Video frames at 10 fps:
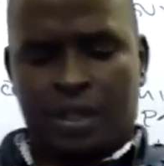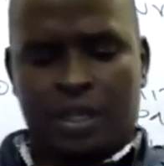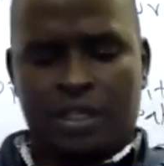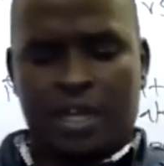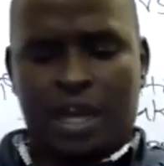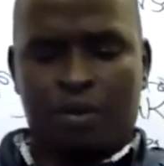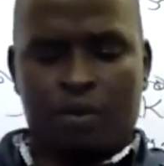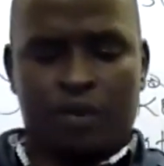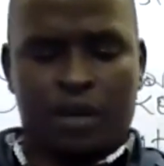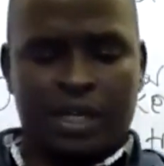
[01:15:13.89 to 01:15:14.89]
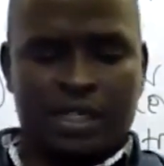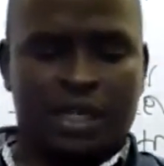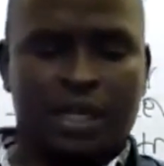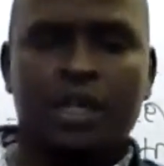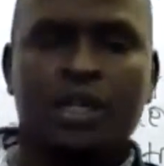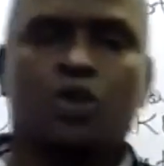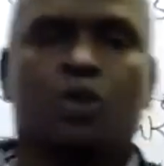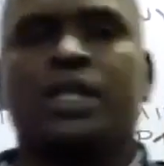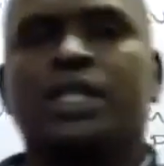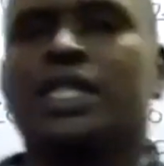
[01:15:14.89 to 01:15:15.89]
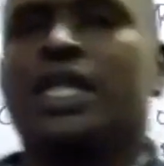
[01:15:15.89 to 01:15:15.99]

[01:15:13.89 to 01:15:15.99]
That is the highway of the data. So what is